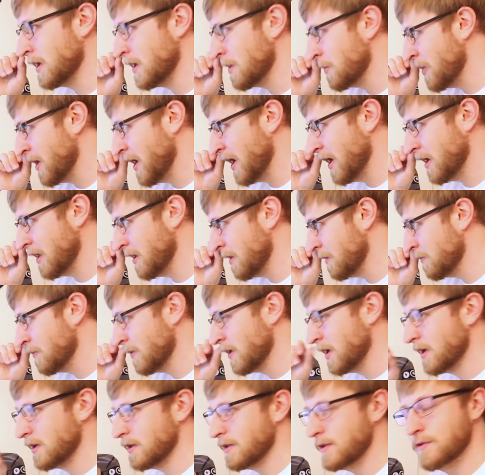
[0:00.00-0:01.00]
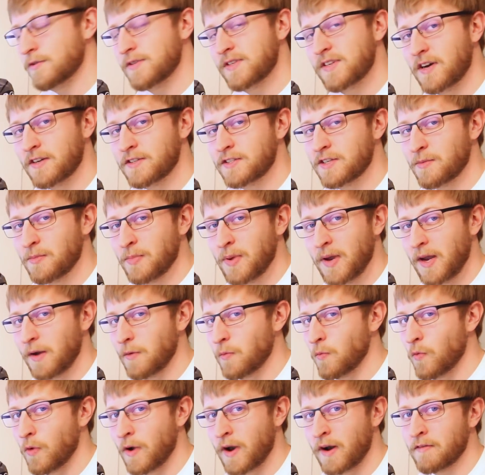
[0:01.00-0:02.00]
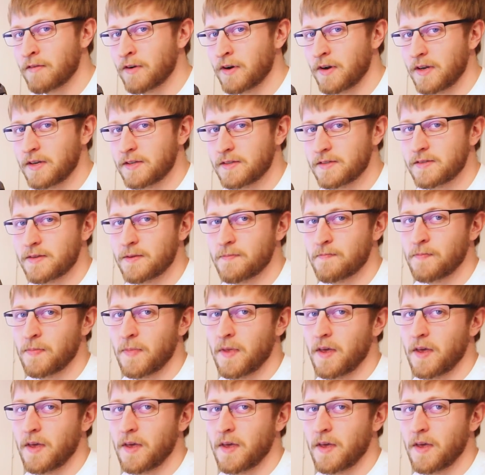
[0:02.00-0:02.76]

it painted, use touch-up paint, whatever it is.